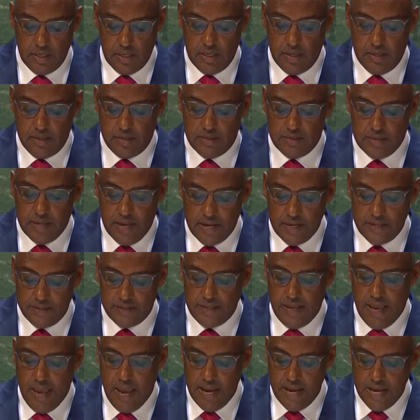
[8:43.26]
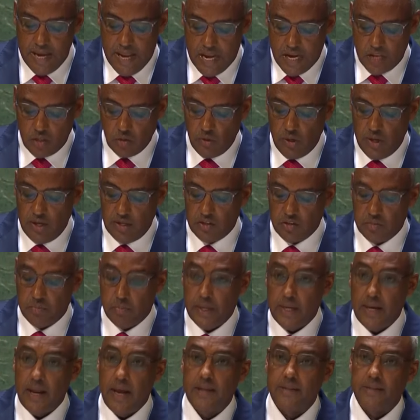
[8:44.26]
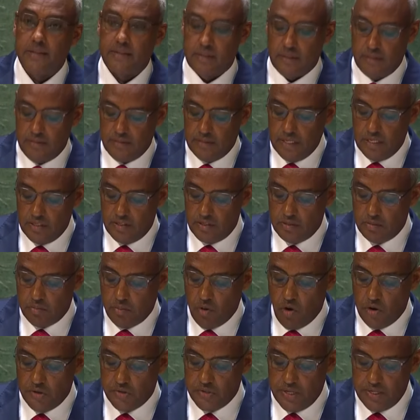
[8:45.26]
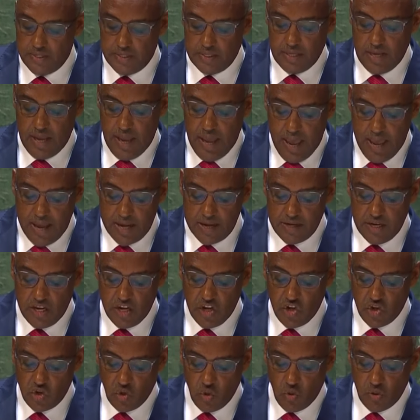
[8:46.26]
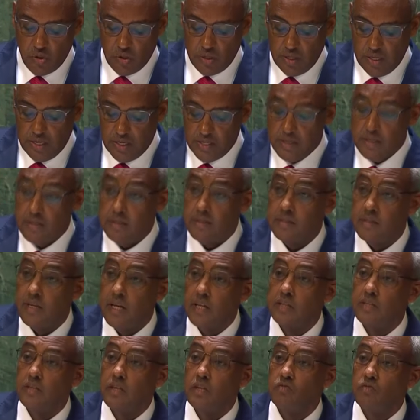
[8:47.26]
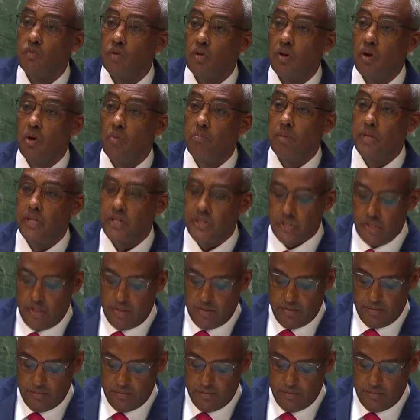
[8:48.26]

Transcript: There is a need to expedite this process and ensure its successful completion.